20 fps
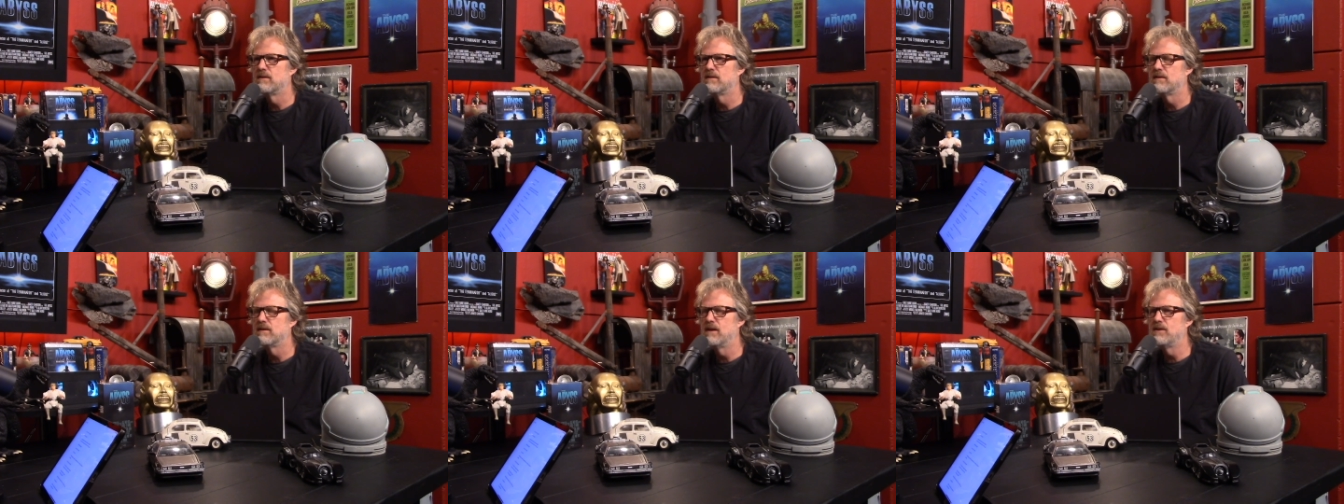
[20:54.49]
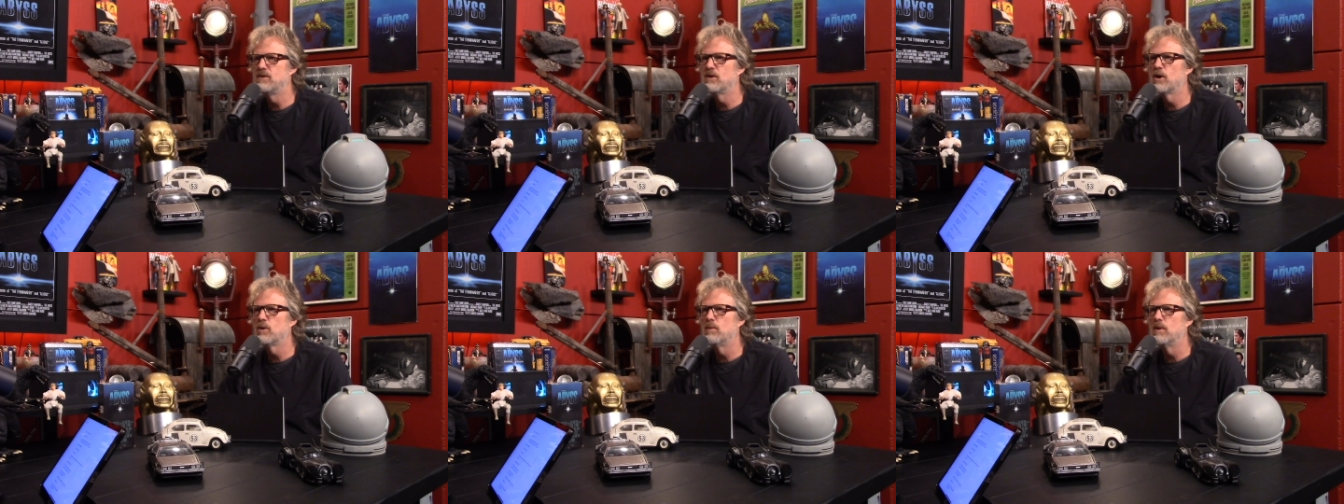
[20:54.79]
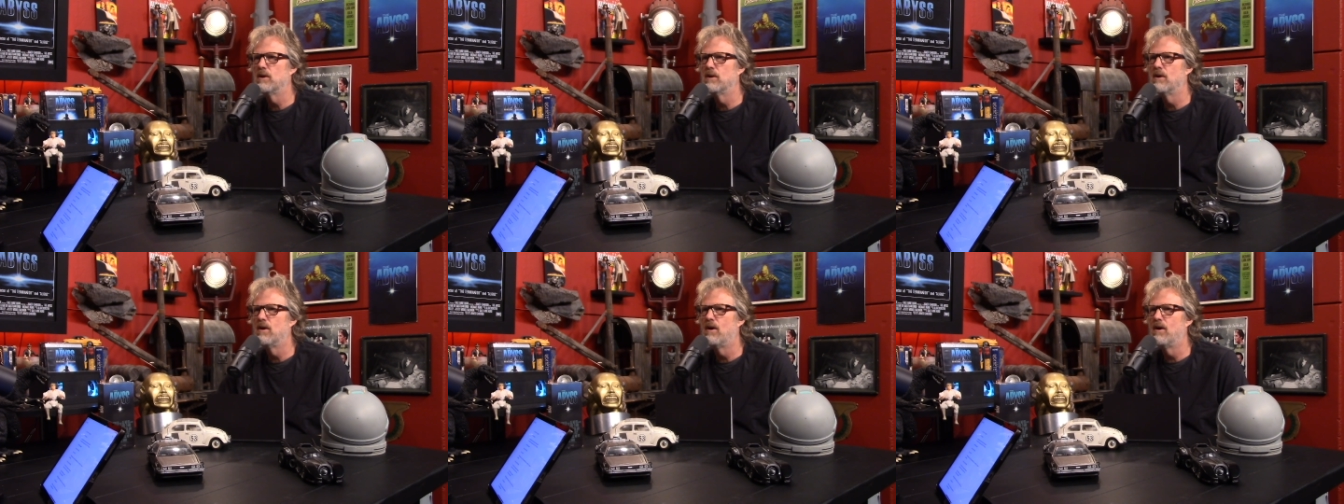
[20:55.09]
they took him a
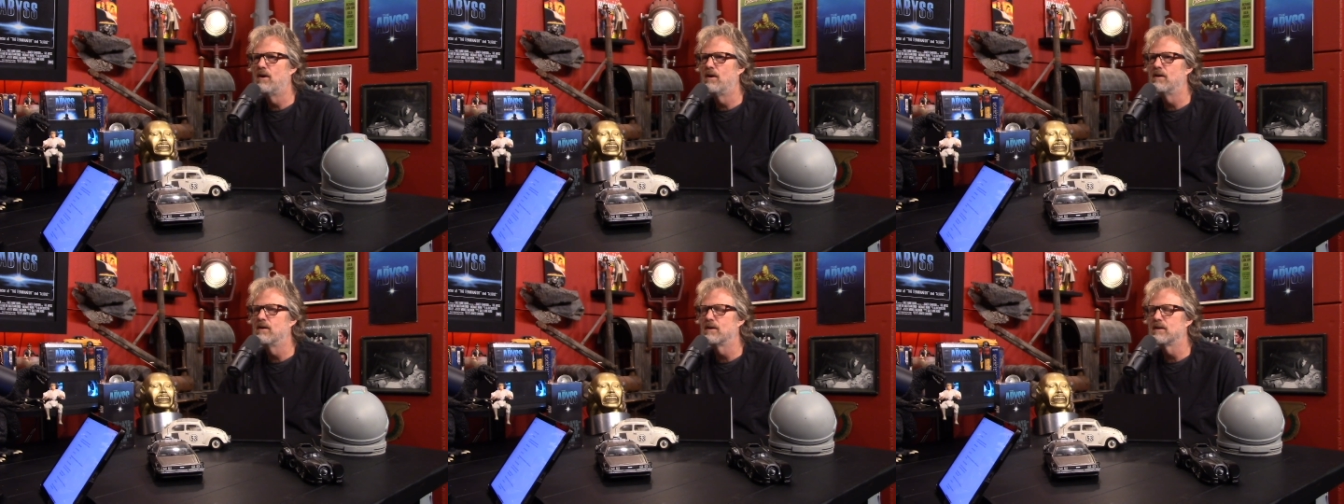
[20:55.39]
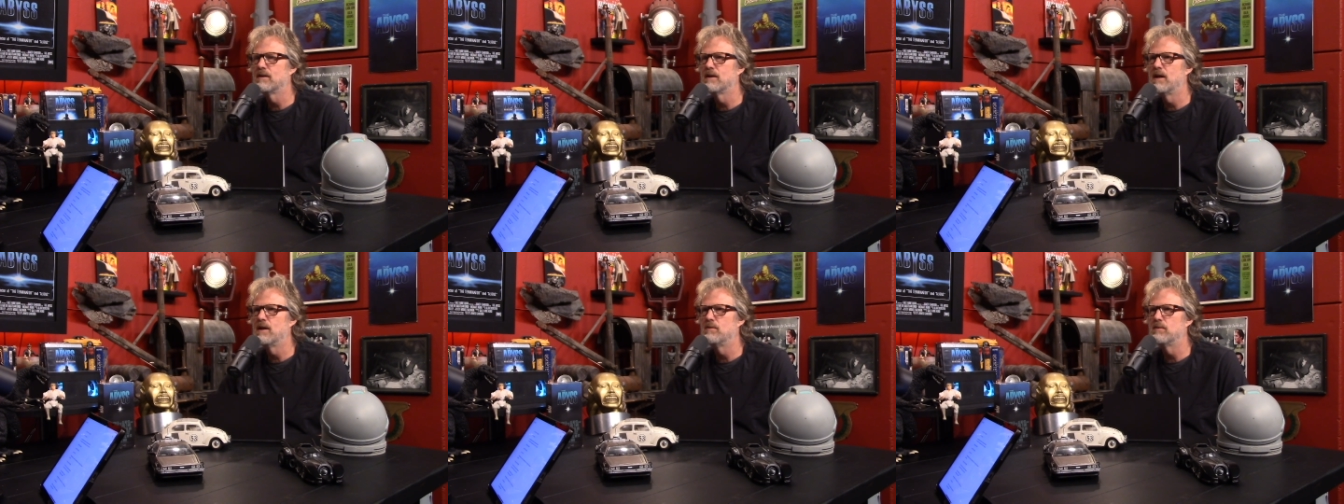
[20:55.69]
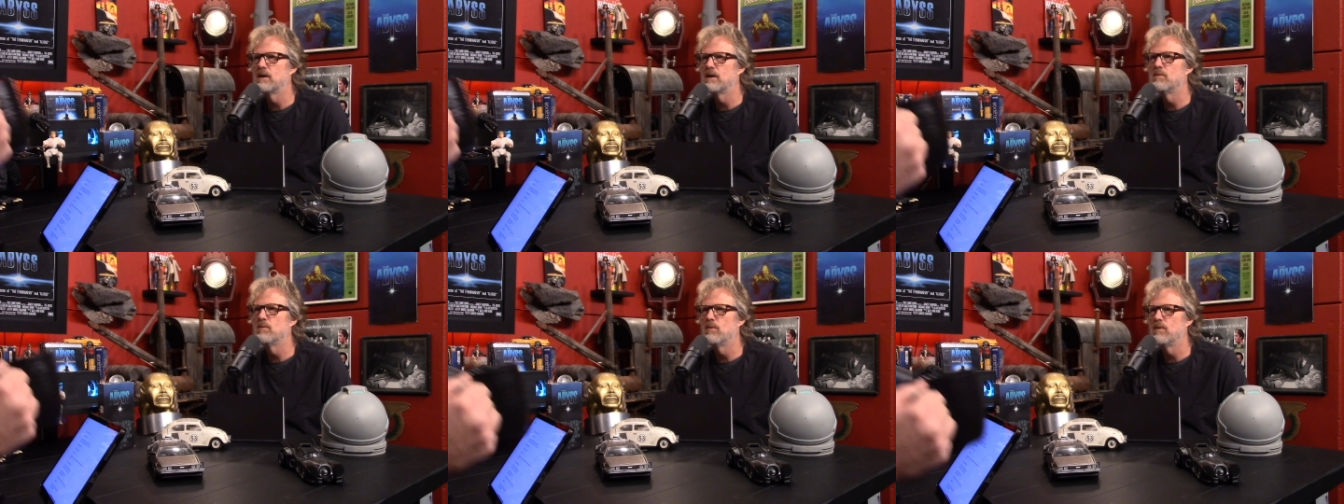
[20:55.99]
long time to
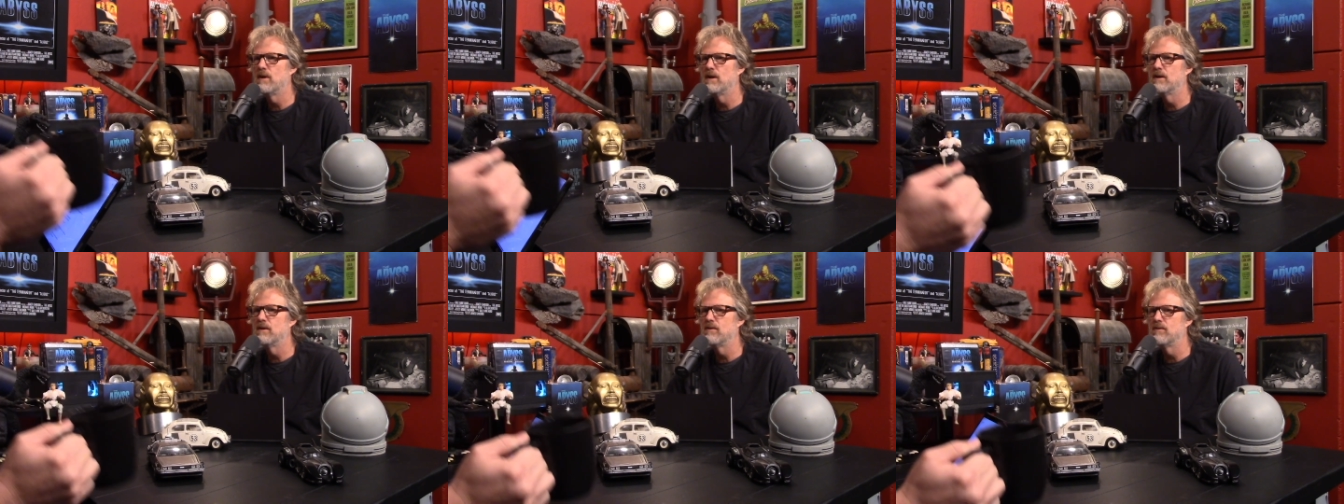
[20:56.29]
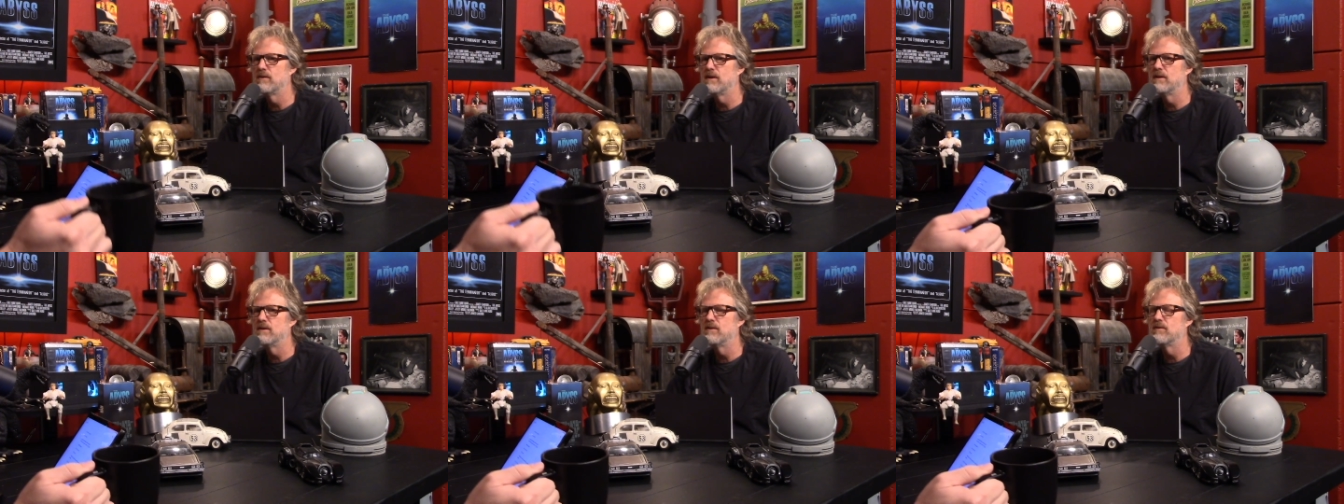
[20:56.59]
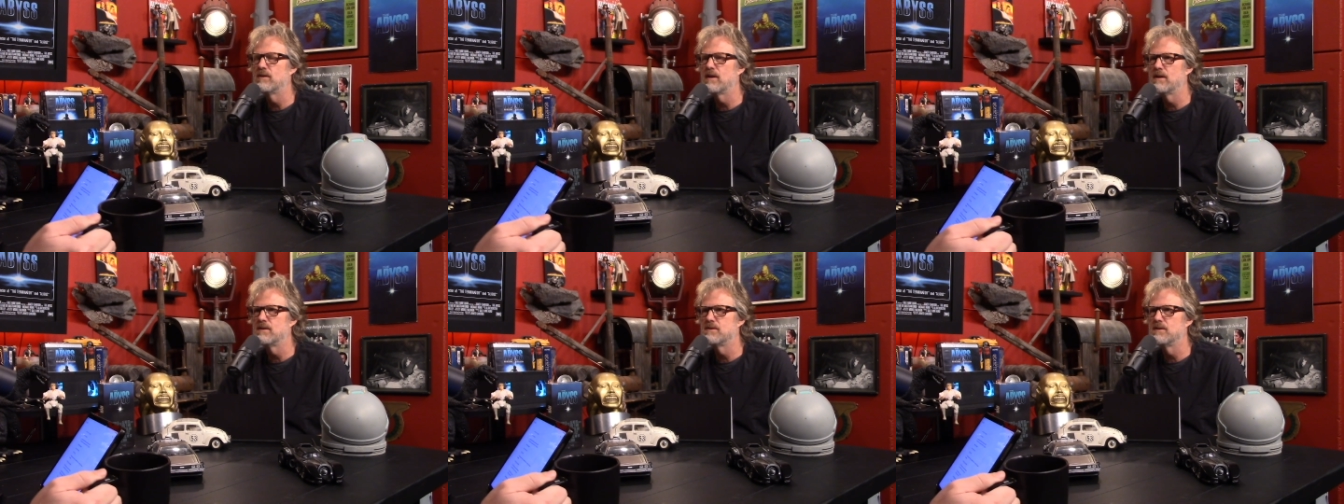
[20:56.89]
come around and say this
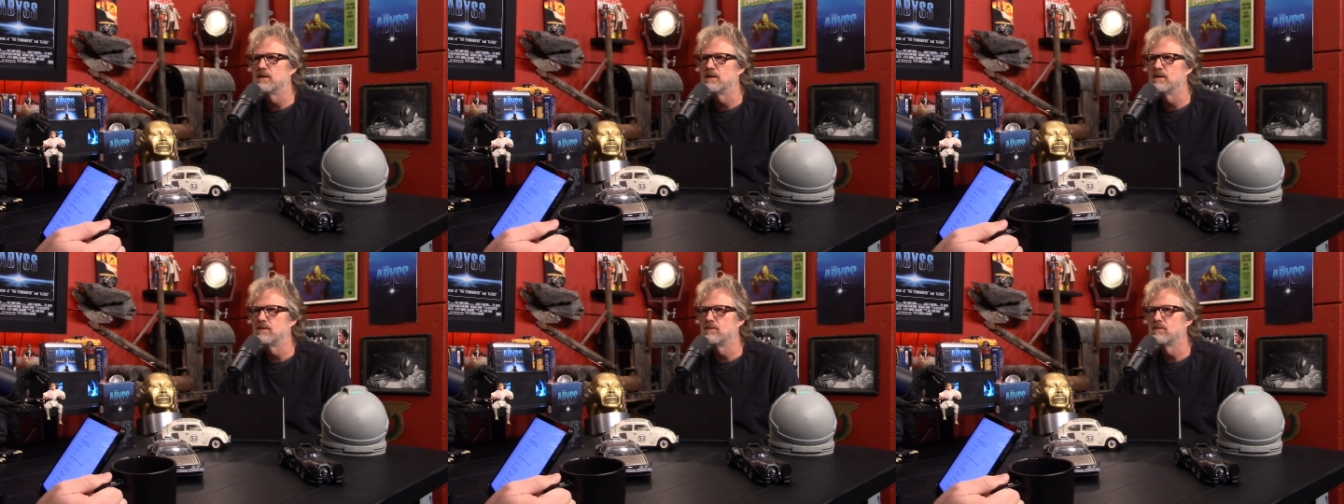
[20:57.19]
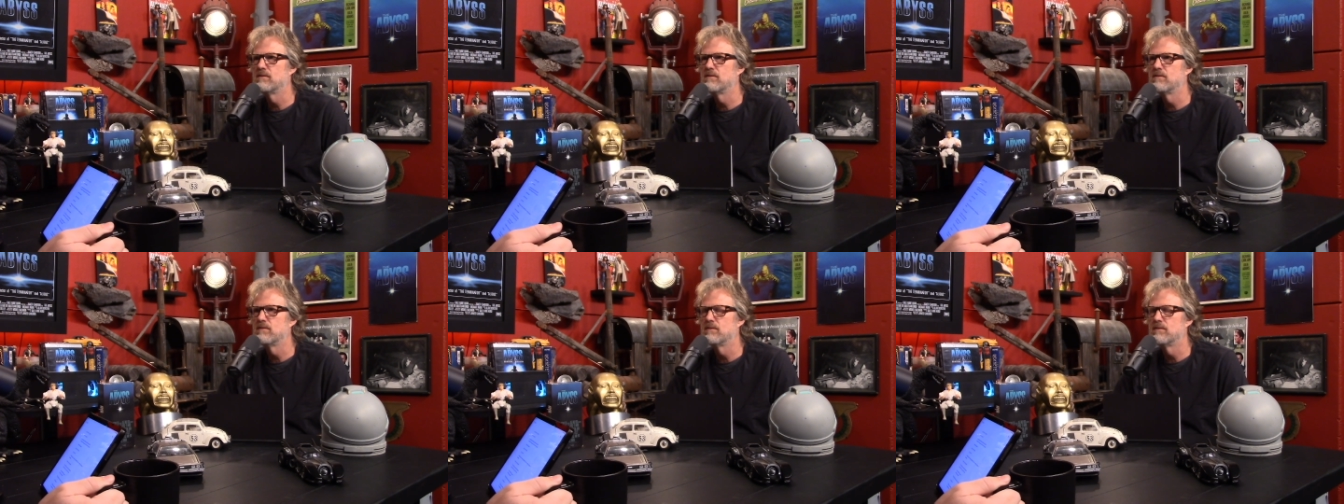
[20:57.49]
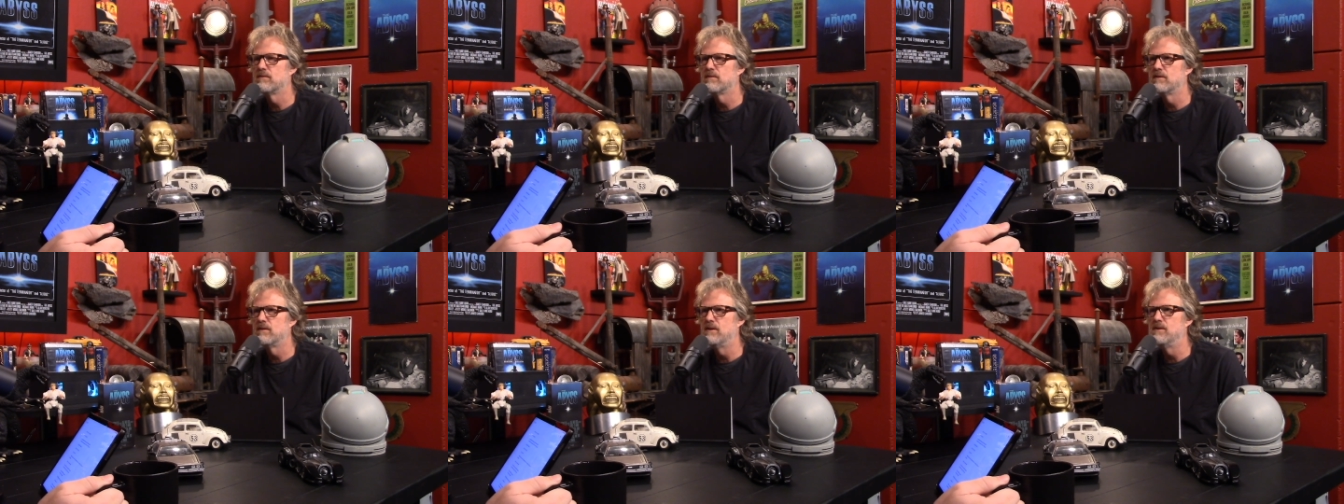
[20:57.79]
guy's nuts.
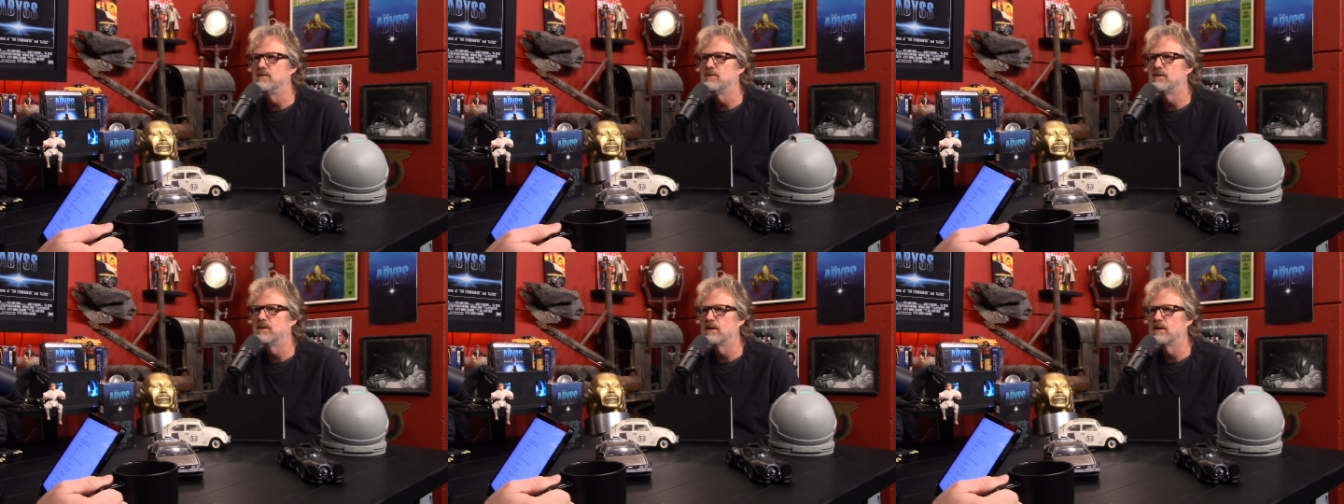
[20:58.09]
He's sick.